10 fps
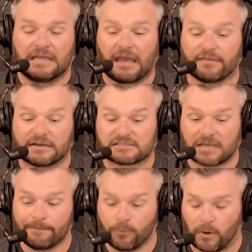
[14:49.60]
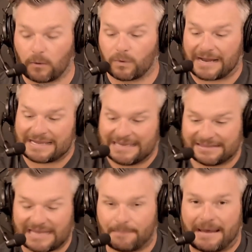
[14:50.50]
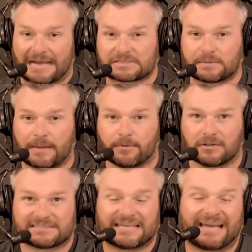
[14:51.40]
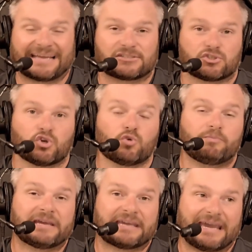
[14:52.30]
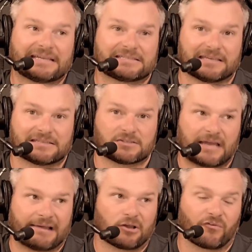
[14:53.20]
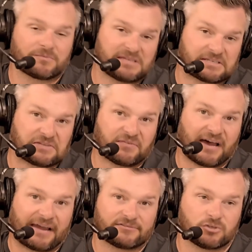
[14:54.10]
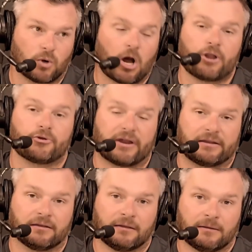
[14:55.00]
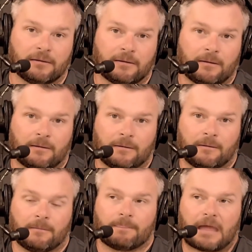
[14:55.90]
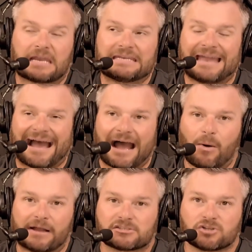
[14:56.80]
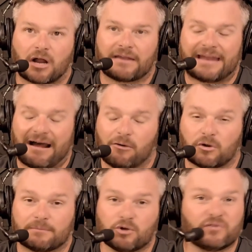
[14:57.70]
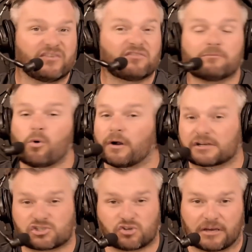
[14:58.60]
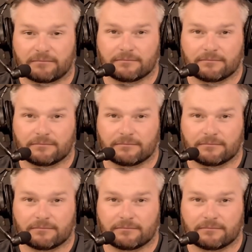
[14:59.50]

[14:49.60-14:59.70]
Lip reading: And then at some point when I hit that maximum number, let's say I get 2 big cases. So now I go from 65 to 100. Now I want to move even more extreme,